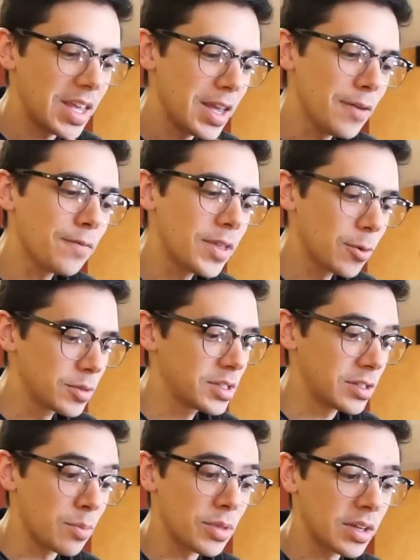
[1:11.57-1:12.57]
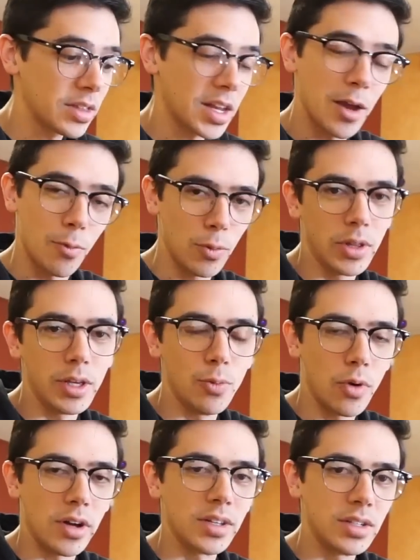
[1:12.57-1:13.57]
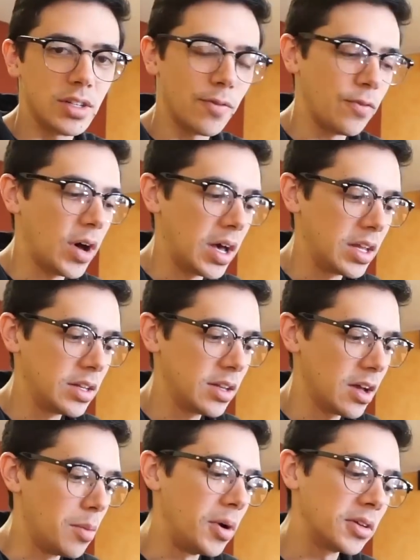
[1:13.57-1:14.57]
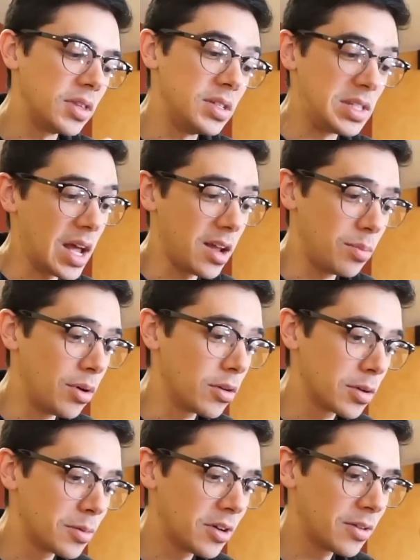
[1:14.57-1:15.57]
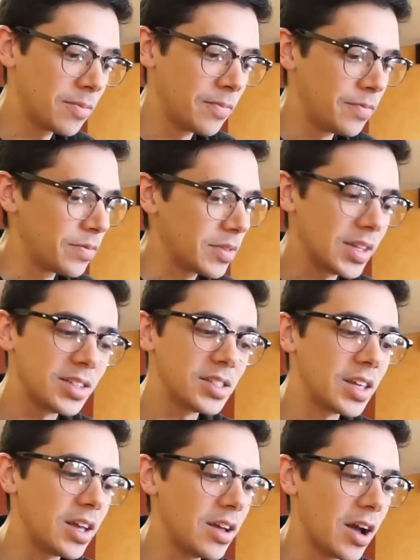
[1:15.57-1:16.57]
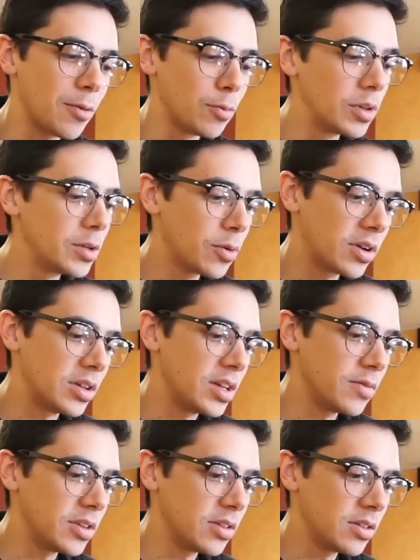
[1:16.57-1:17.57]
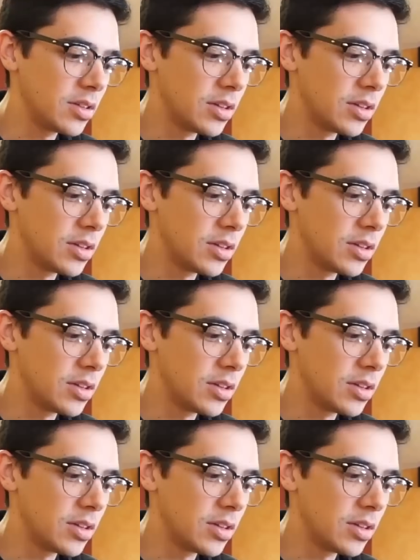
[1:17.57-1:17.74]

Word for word: if there was something that I really wanted to find among these nine Pokemon, let's say I really want an Eevee.